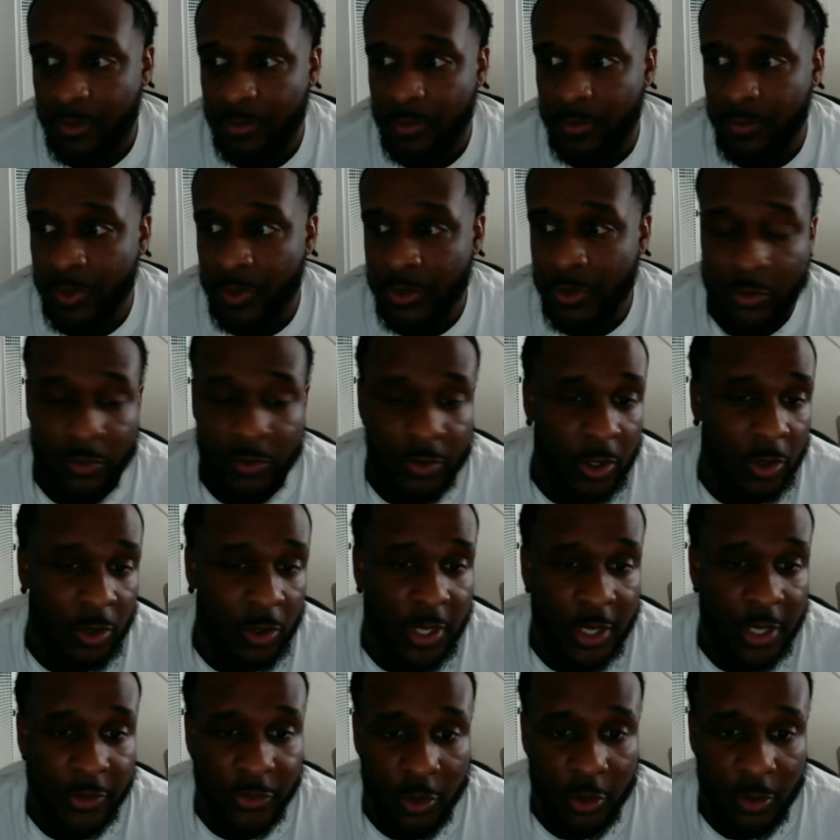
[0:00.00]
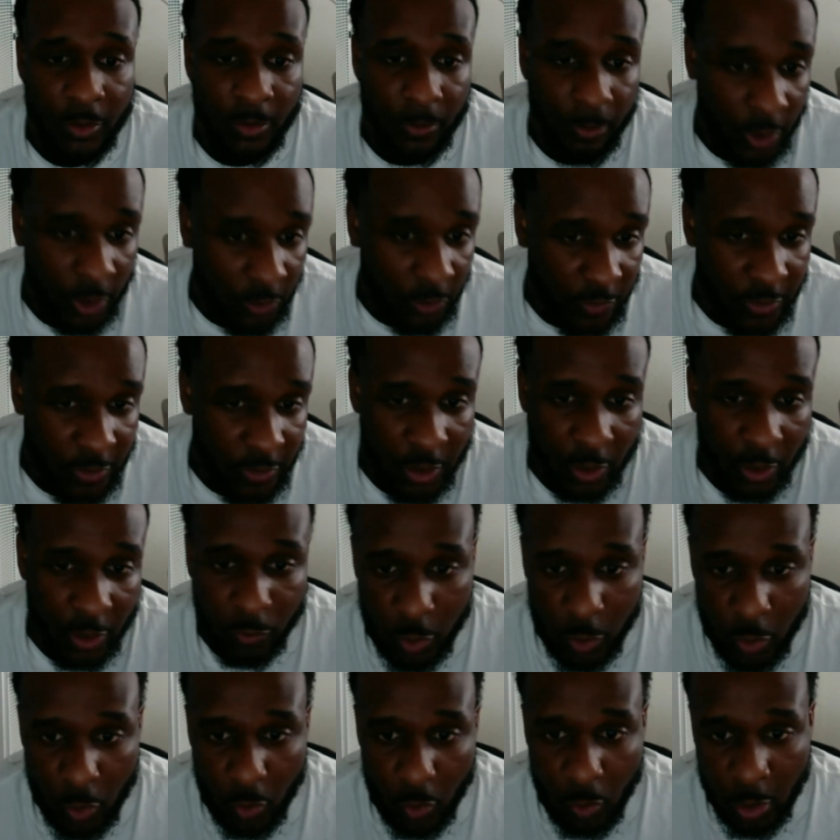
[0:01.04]
We do know that they're both of their
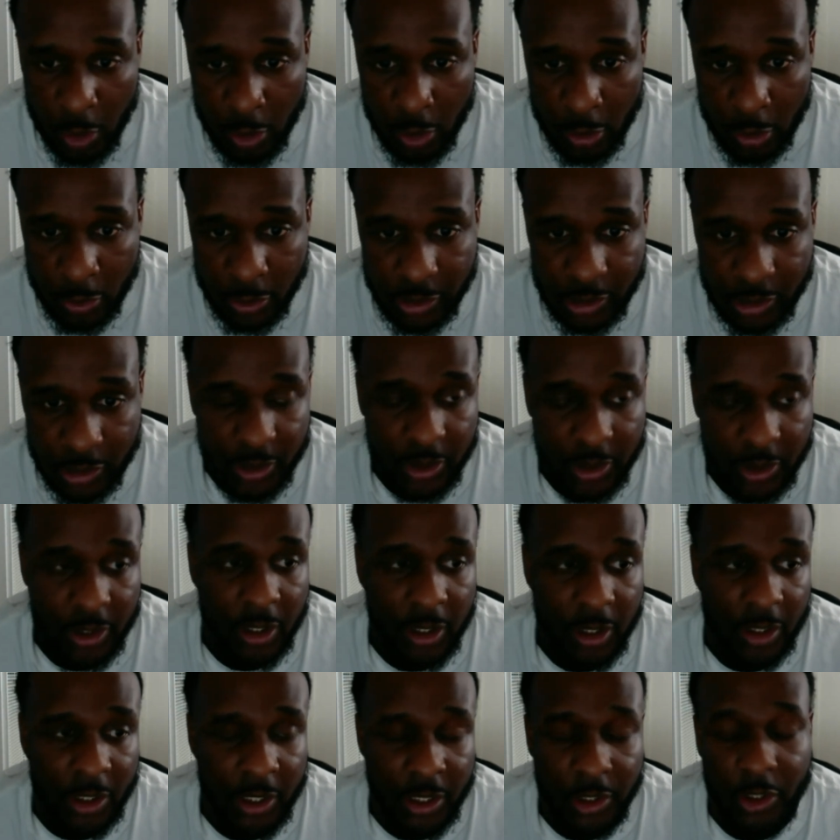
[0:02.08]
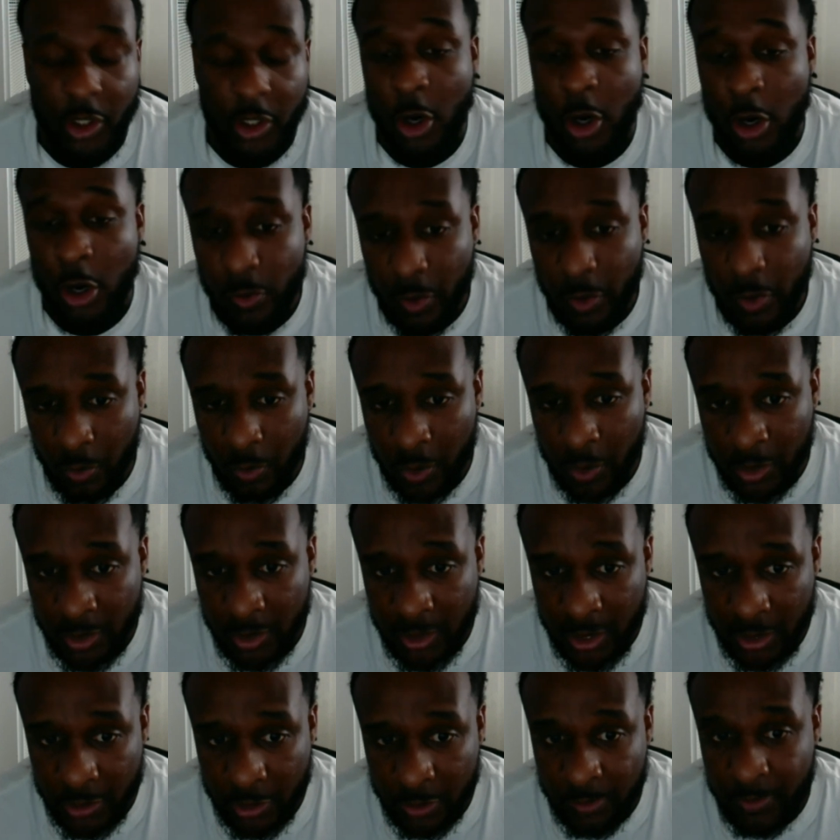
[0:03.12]
root words concur with one
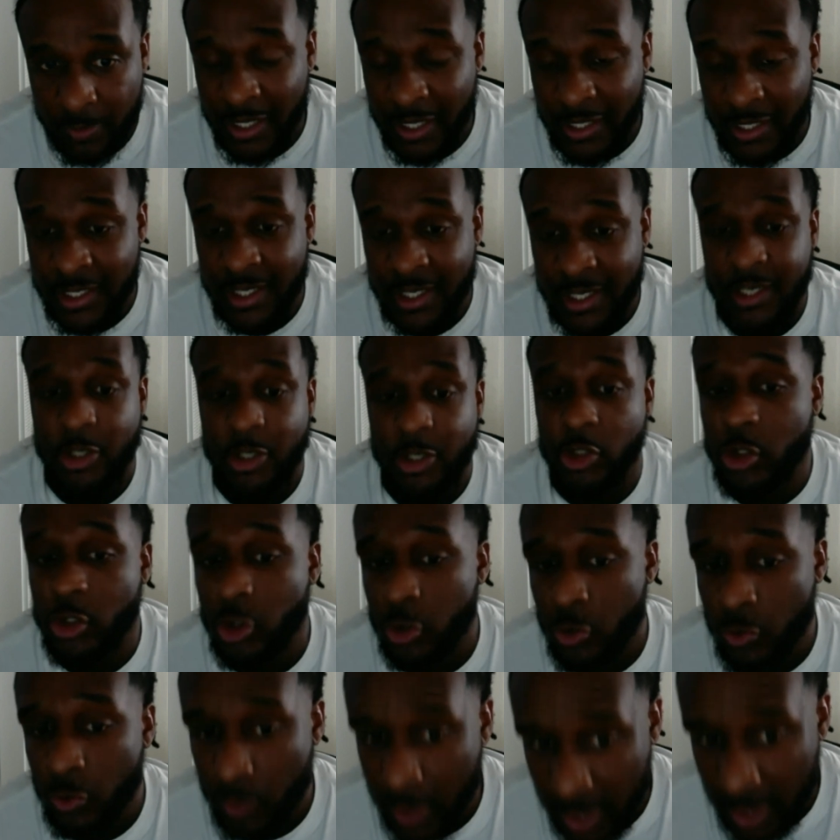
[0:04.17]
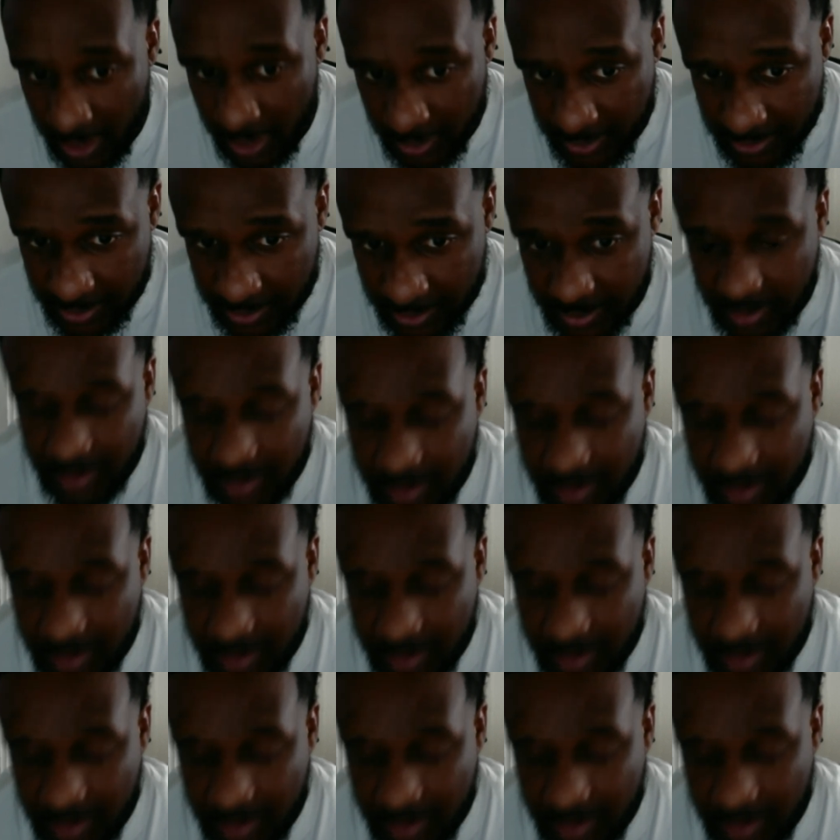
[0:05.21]
another, meaning to rest.